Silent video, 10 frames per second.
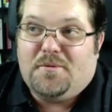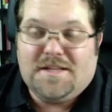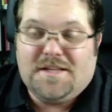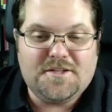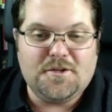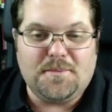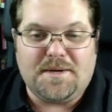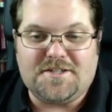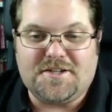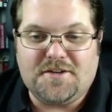really do
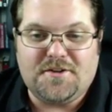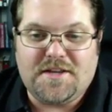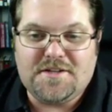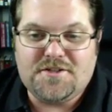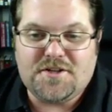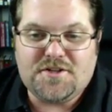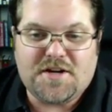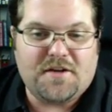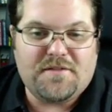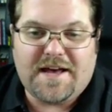much other than just
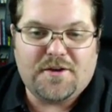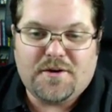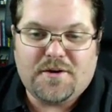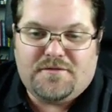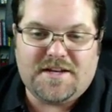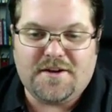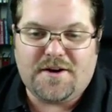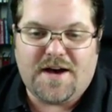share value on video.